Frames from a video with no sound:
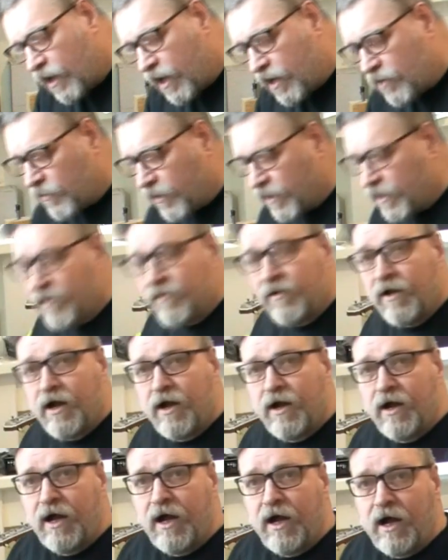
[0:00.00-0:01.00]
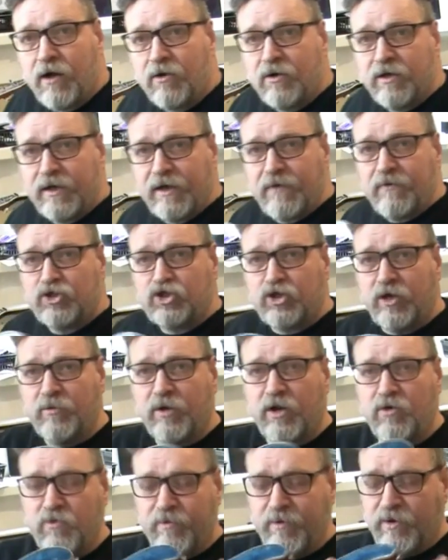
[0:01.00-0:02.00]
Anyway, I'm going to get the
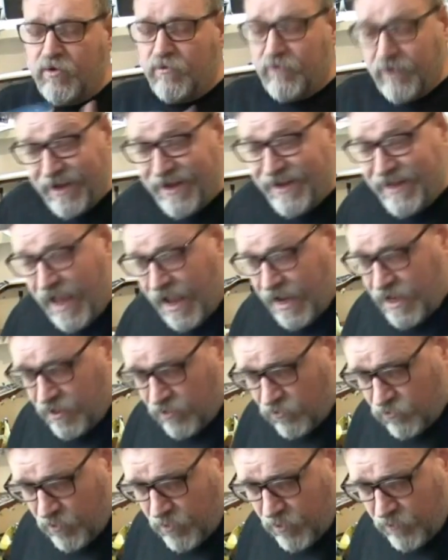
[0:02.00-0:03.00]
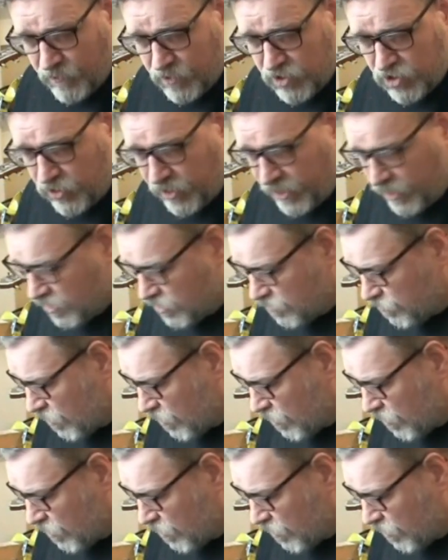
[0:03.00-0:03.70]
tremolo removed again, remove the strings,